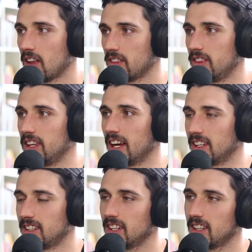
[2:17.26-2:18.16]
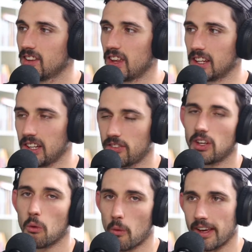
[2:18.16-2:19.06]
the idea that
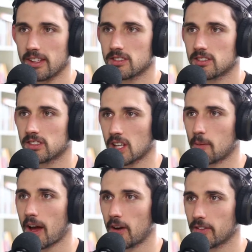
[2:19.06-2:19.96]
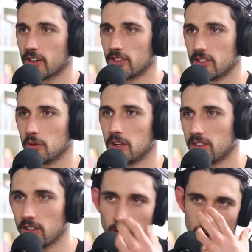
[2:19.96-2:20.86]
lifting weights somehow turns you
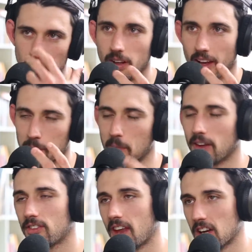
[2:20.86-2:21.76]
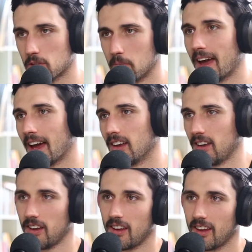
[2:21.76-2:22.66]
into a mustache
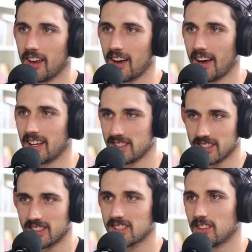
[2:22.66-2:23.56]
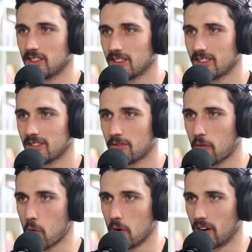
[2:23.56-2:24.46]
man has existed
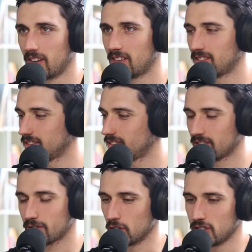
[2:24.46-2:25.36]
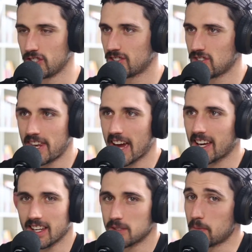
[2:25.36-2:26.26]
for
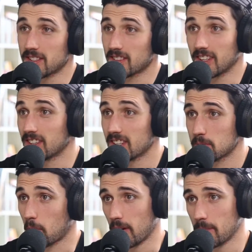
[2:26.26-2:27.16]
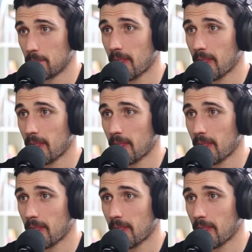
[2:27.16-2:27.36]
decades, basically, at this point.